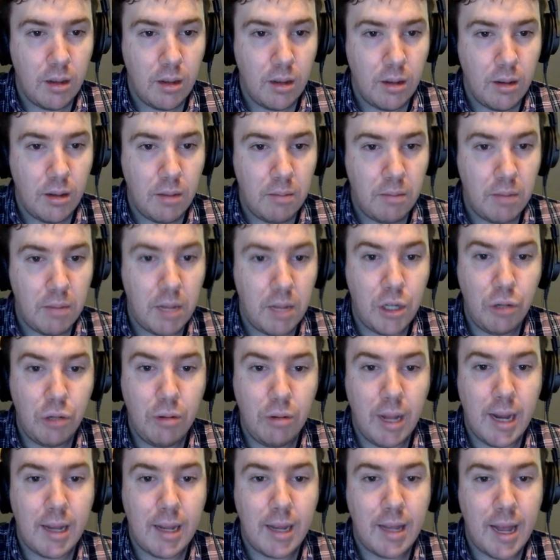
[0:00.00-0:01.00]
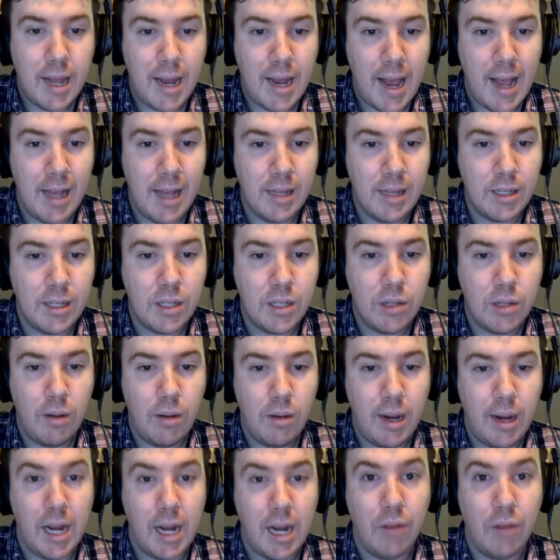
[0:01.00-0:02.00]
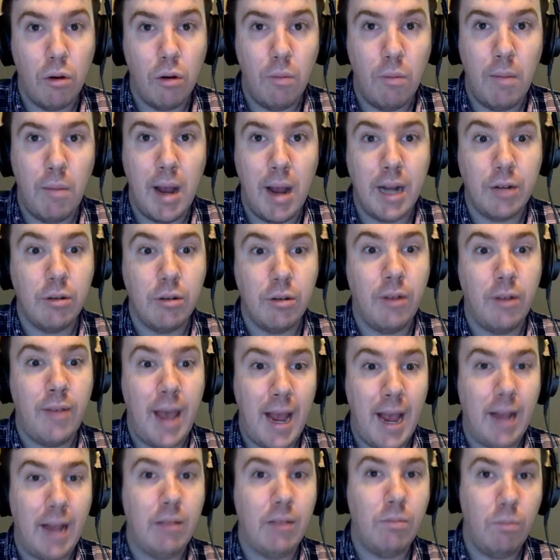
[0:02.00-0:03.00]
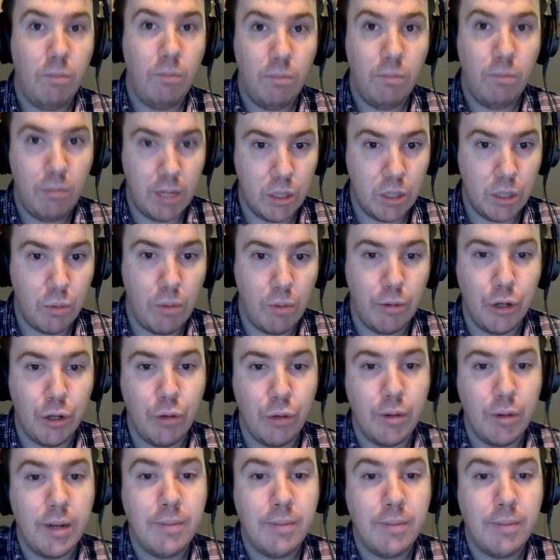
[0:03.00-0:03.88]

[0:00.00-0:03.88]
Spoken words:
But I do like that as kind of a reminder of, hey, this is what we're doing.